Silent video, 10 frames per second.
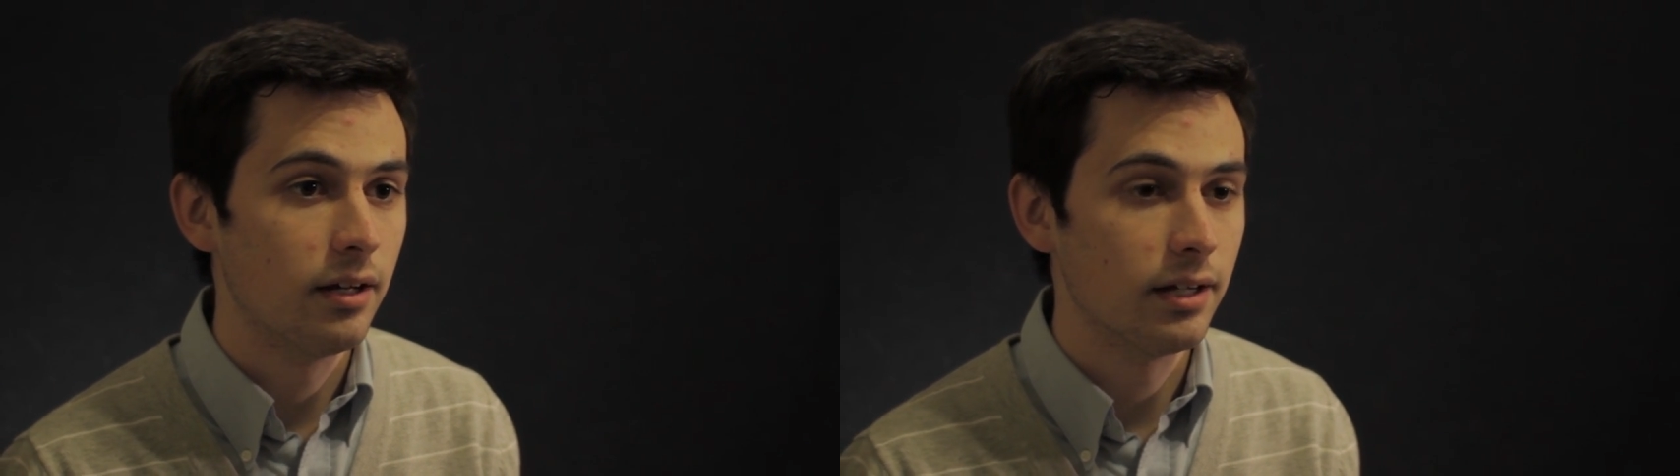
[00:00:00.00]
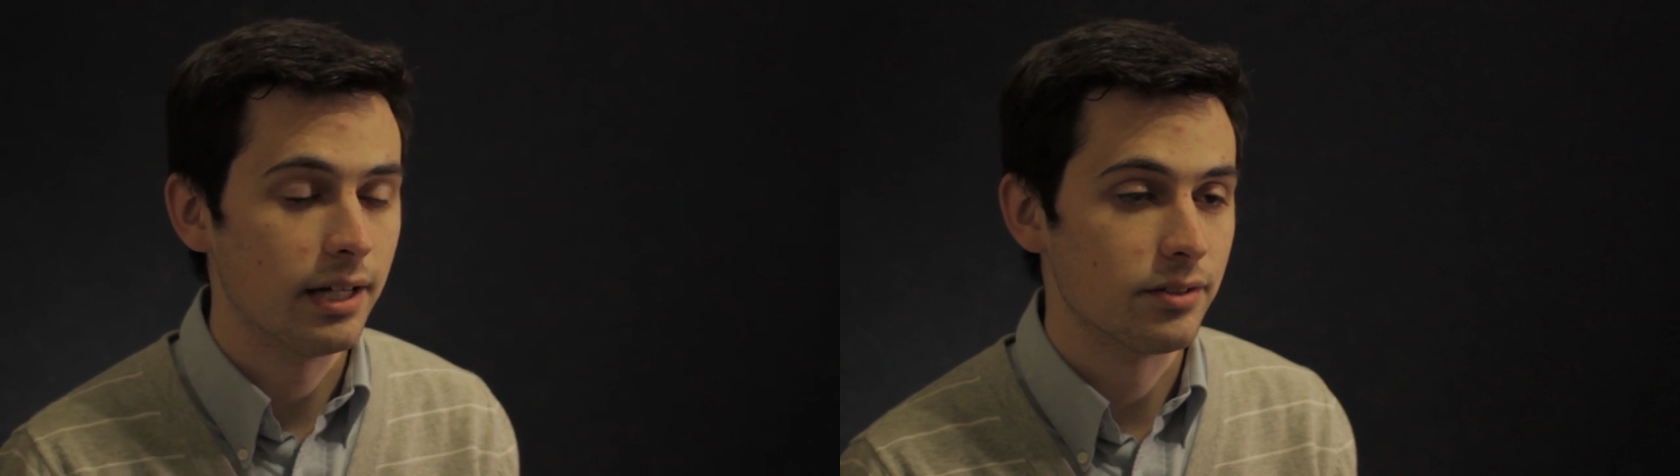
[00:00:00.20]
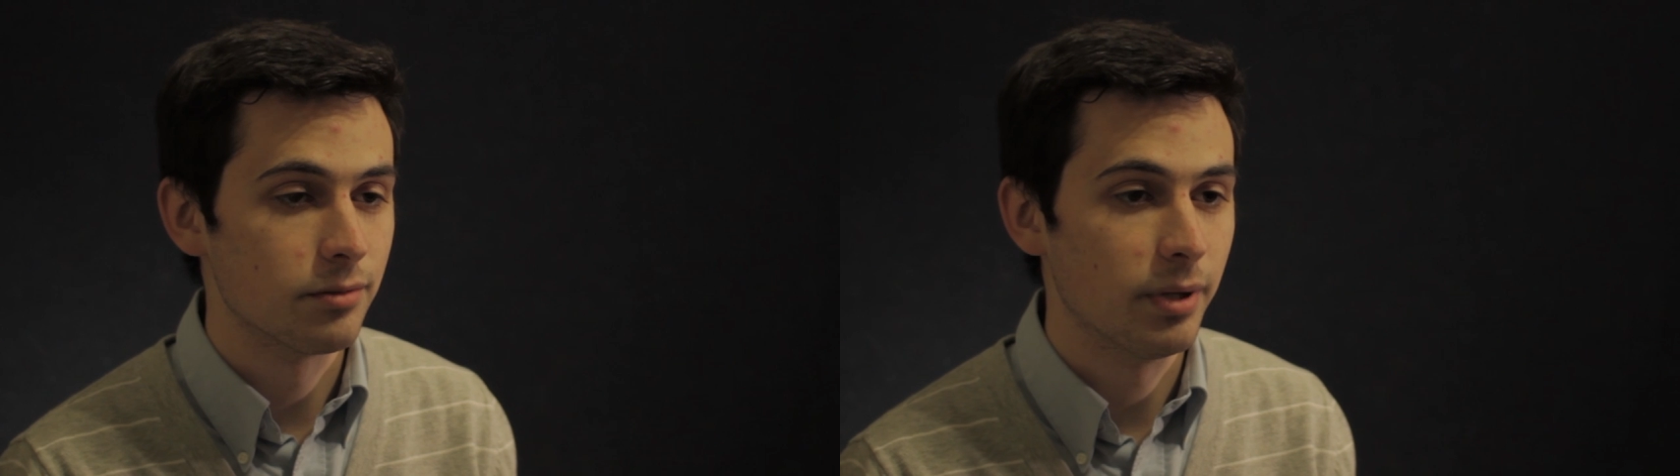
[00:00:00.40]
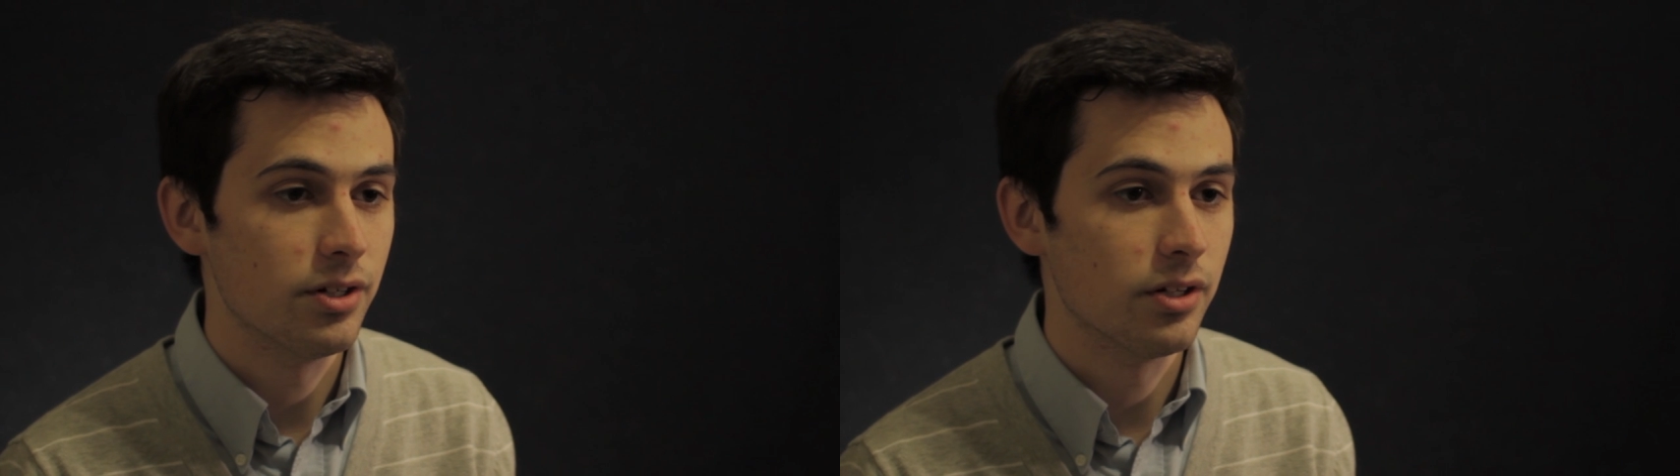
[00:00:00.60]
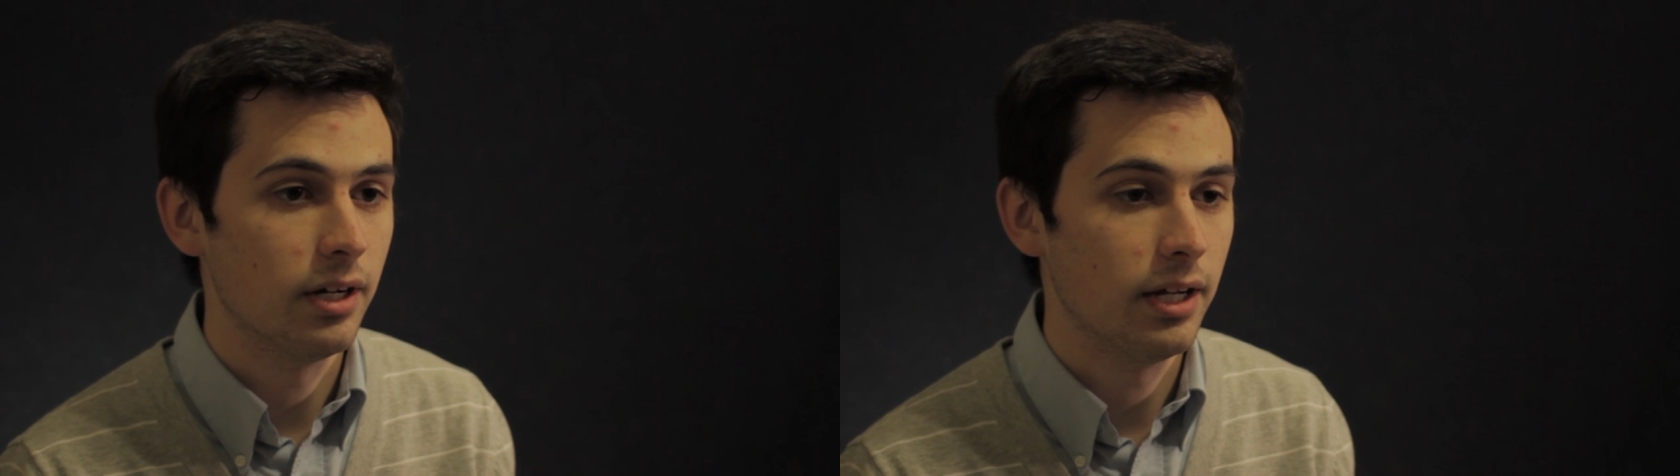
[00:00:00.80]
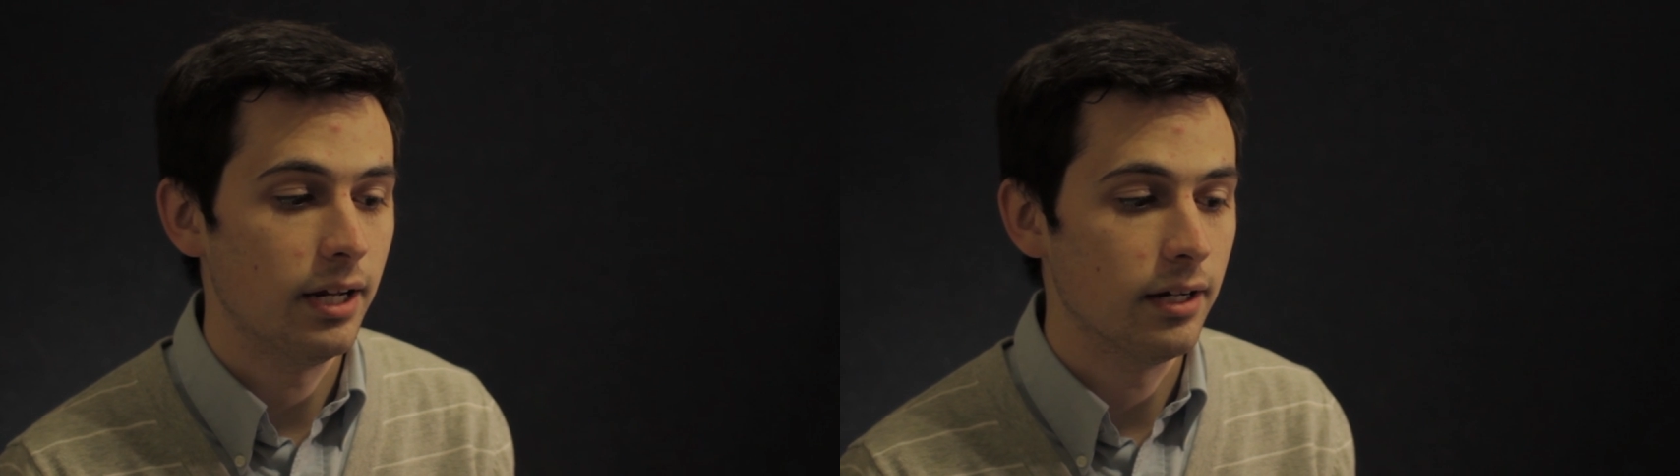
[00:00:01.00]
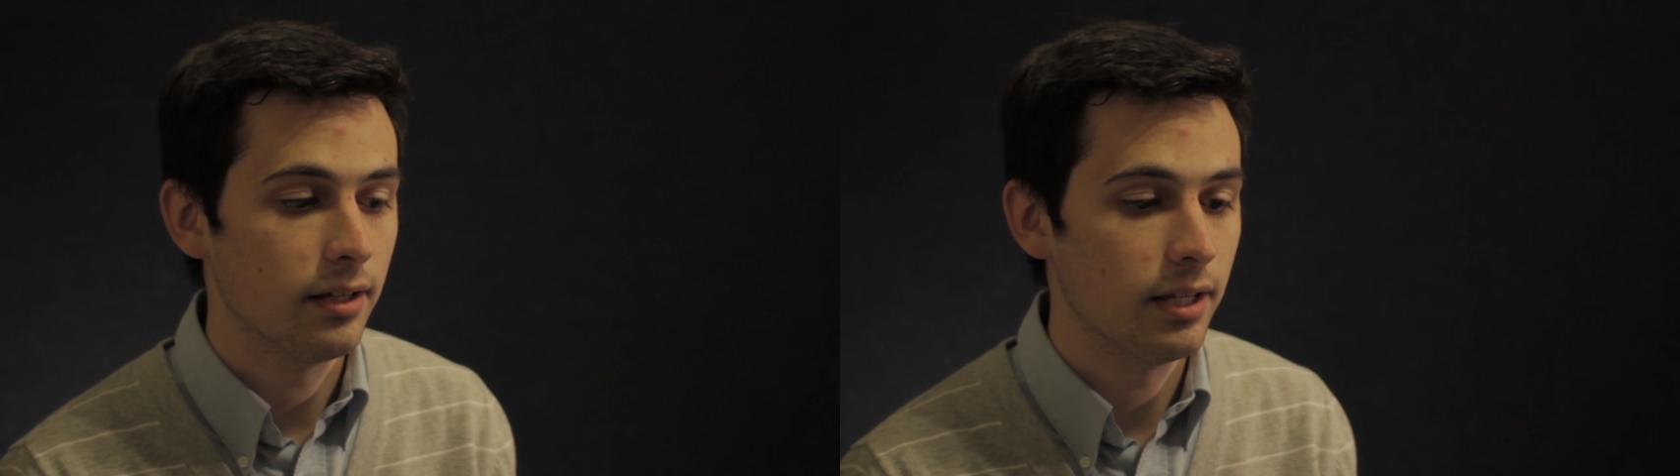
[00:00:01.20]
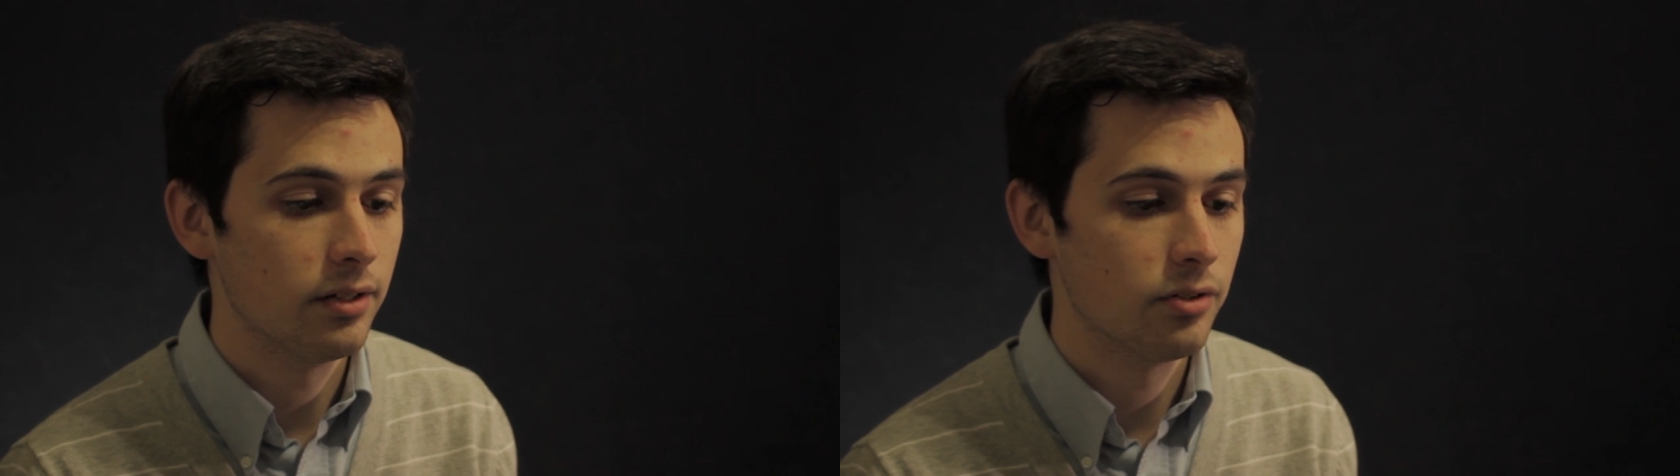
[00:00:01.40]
a cancer patient, and they